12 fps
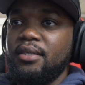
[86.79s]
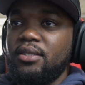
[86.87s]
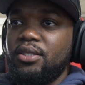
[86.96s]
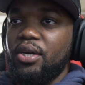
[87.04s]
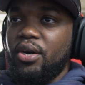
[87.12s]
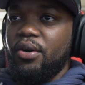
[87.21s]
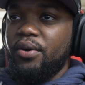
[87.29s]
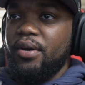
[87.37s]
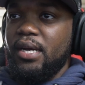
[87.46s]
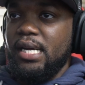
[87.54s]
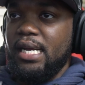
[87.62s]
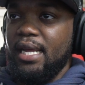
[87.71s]
So,
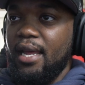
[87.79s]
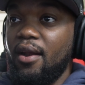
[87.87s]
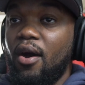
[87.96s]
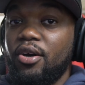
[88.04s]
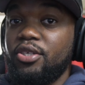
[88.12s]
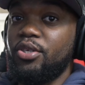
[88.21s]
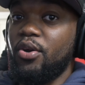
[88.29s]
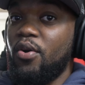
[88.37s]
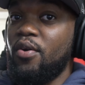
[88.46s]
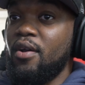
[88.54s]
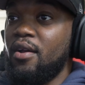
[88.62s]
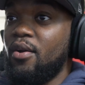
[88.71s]
and also
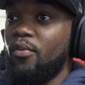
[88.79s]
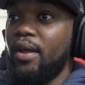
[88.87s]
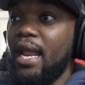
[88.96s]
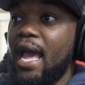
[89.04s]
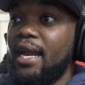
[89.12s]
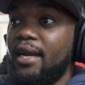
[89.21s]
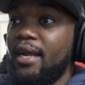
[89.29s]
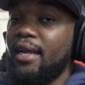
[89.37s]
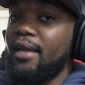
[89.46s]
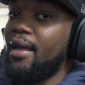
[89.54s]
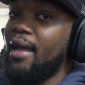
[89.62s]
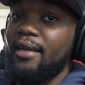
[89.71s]
when
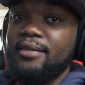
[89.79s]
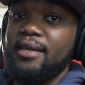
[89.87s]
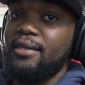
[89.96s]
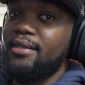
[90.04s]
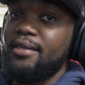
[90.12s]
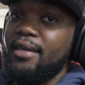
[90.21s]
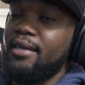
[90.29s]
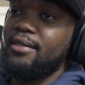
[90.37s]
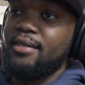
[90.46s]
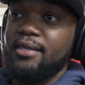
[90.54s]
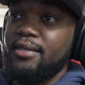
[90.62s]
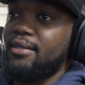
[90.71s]
editing, SSD
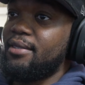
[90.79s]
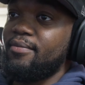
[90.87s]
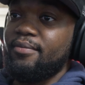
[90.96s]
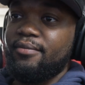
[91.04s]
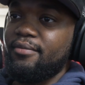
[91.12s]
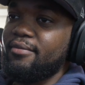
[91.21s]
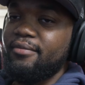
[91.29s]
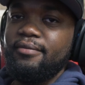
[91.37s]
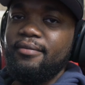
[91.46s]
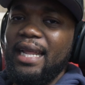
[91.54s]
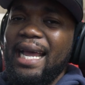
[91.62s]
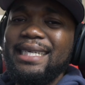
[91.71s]
is just,
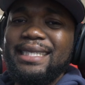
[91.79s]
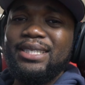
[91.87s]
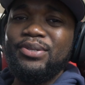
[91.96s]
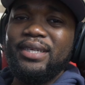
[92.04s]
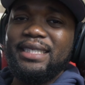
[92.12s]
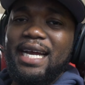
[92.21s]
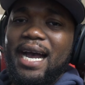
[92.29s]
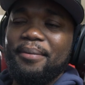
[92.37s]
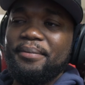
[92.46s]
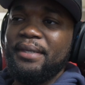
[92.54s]
it just do the job.